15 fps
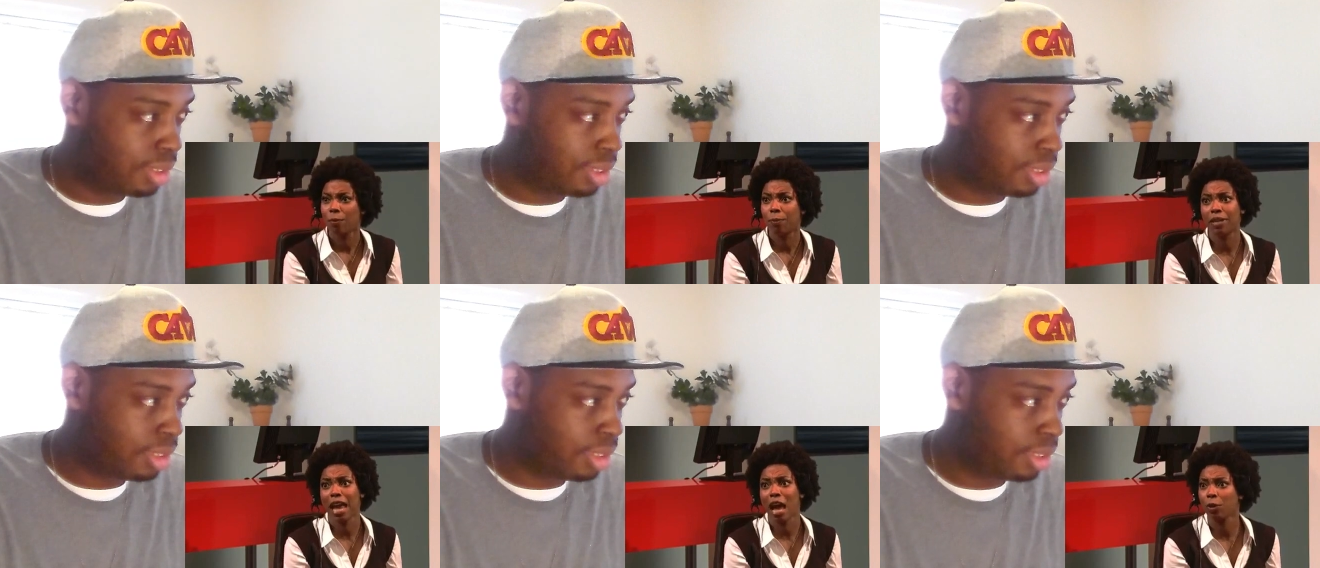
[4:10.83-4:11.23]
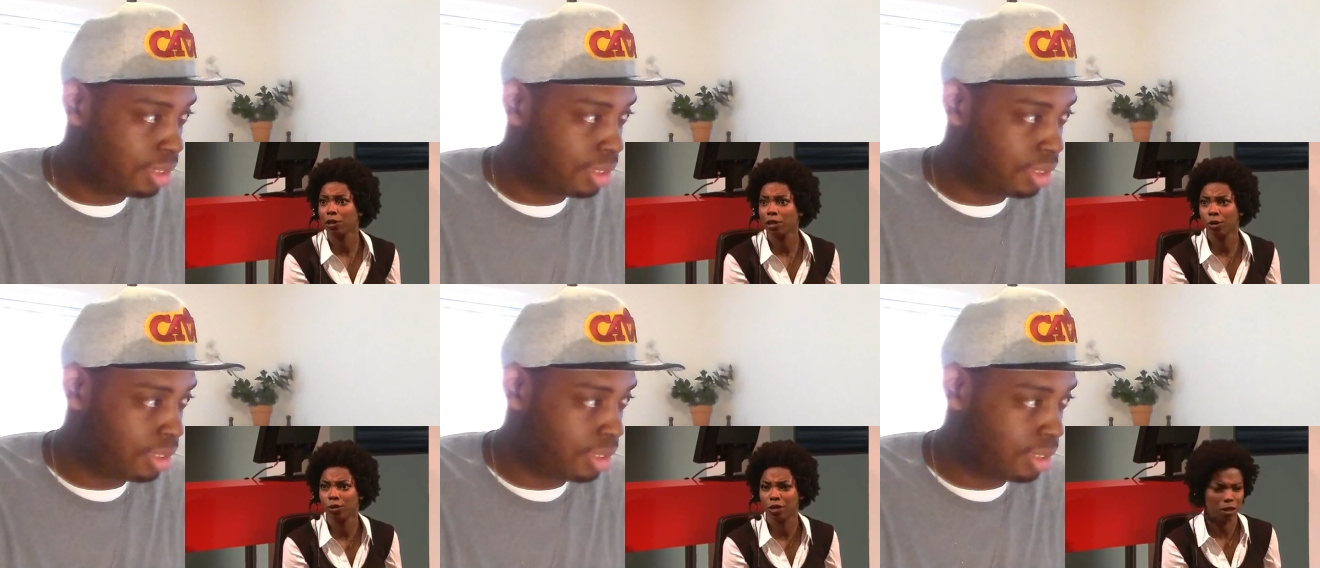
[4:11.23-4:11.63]
Speaker 1: But now
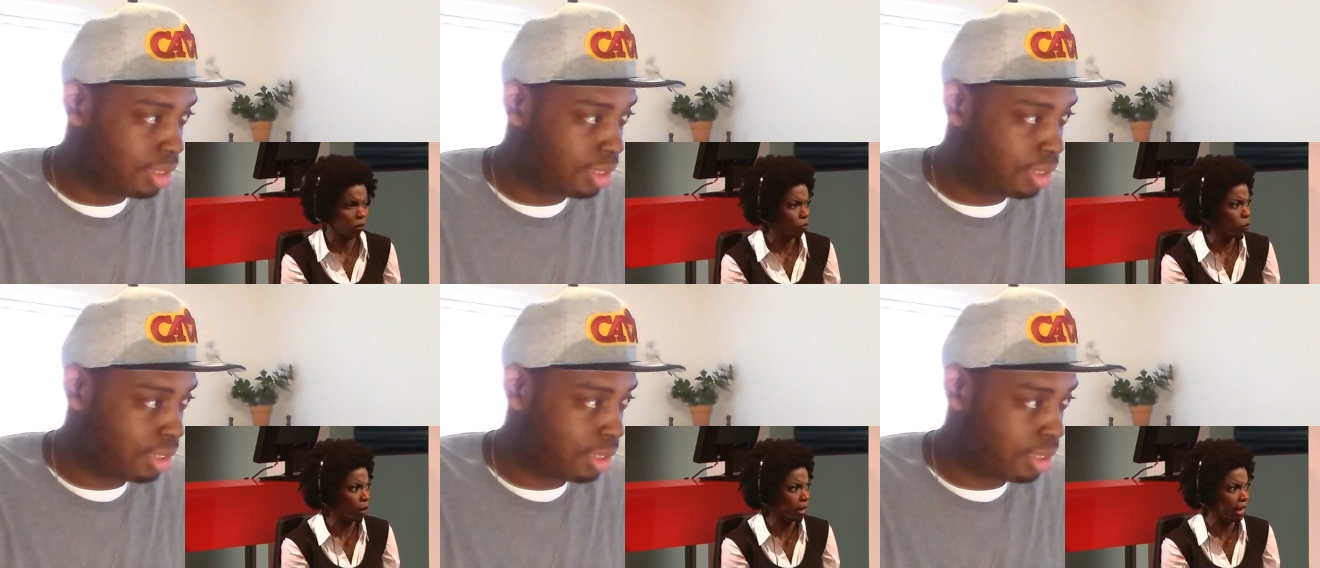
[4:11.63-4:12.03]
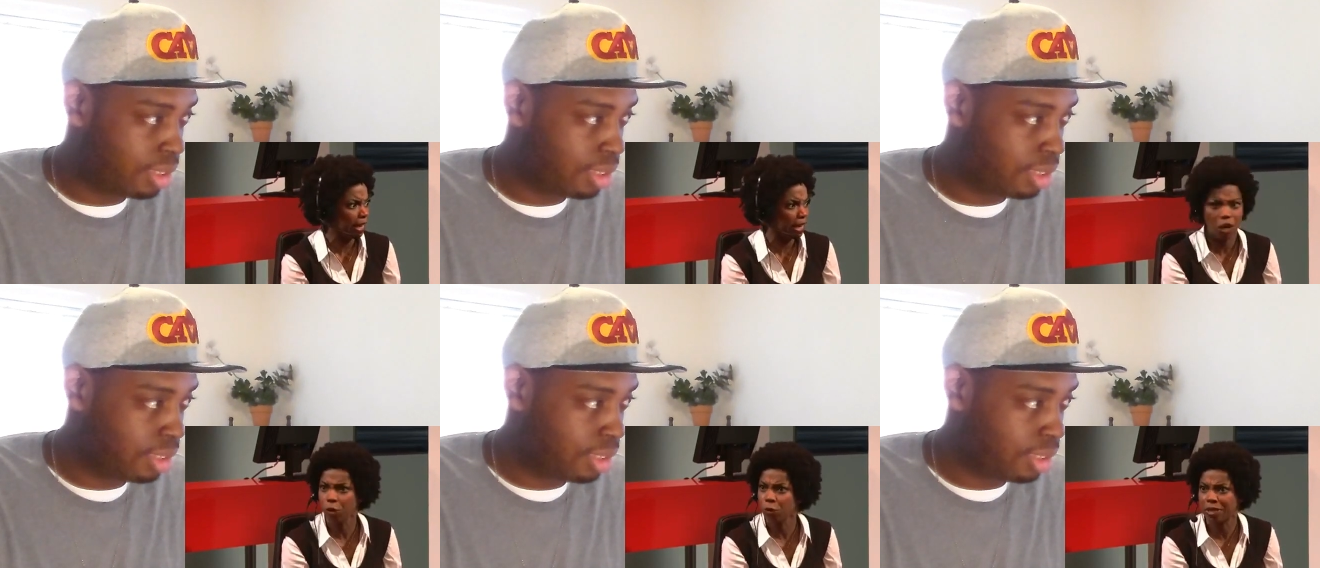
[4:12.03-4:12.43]
we're losing
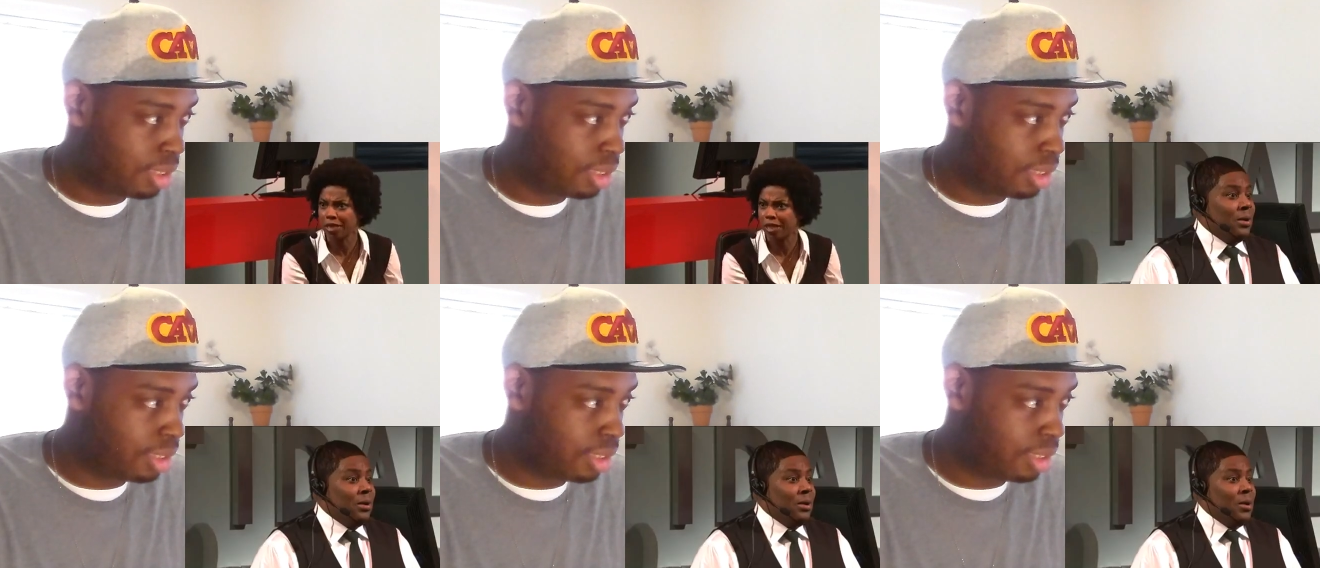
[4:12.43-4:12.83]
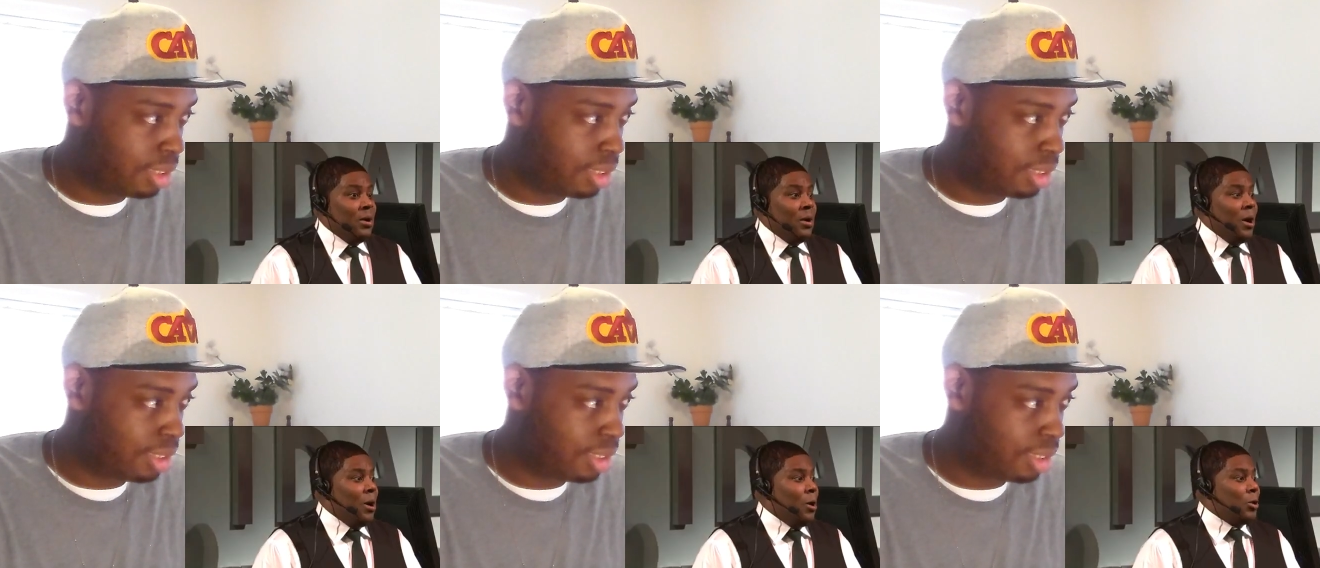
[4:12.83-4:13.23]
Whitney Houston.
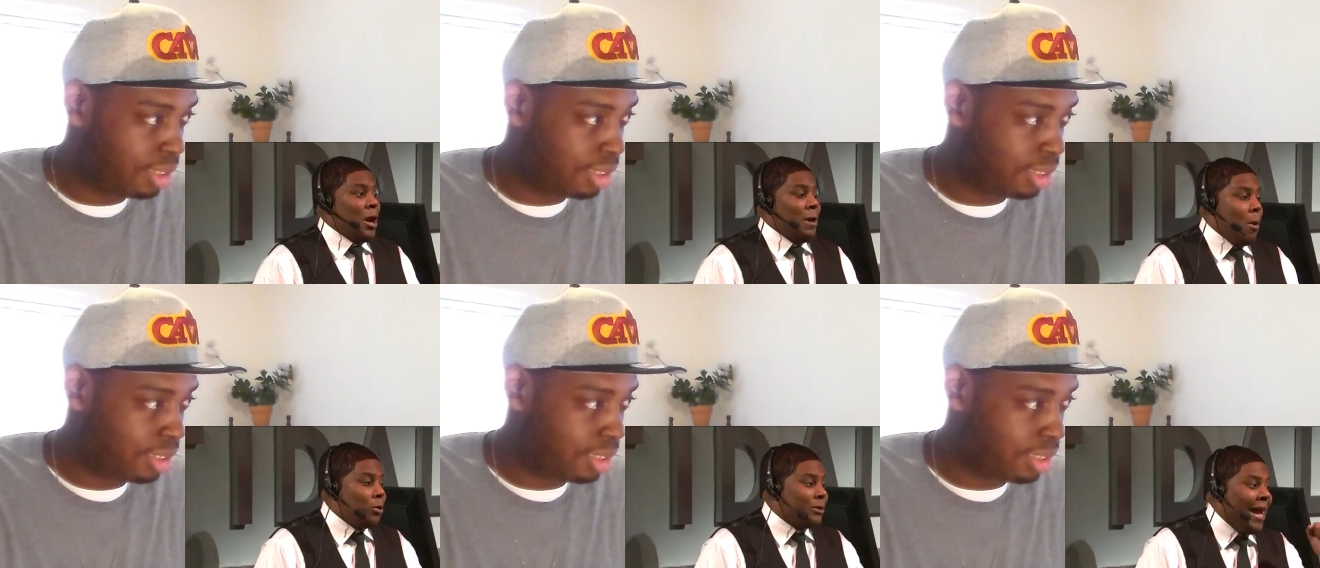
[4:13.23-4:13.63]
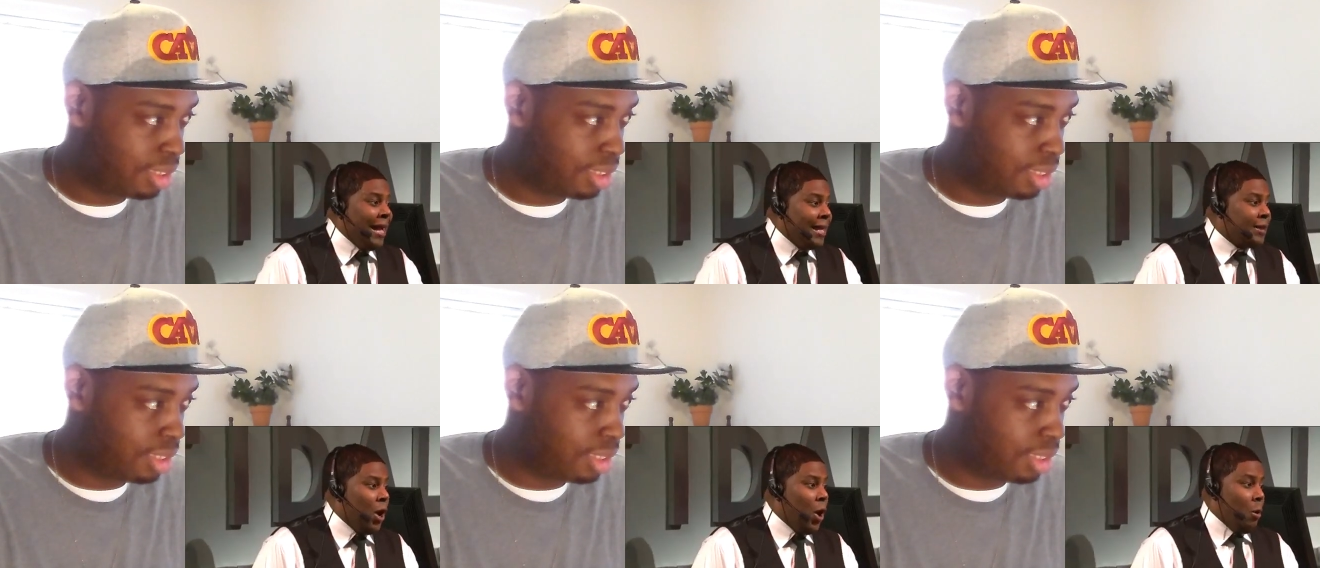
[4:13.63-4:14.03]
Oh, come on,
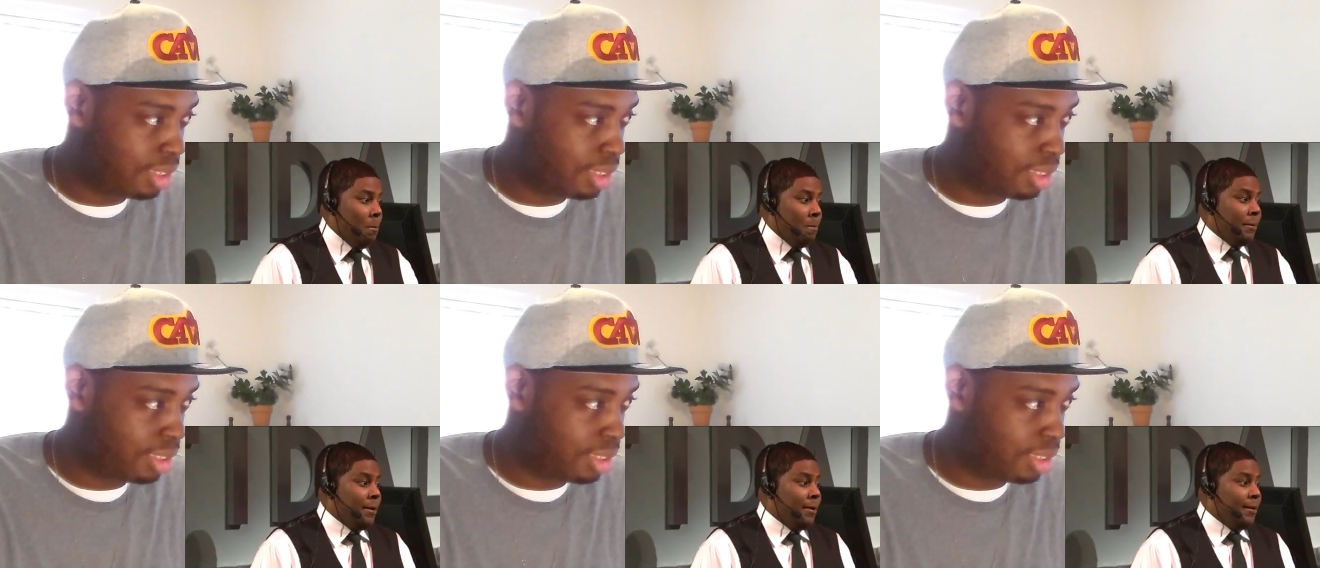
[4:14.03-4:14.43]
take us home.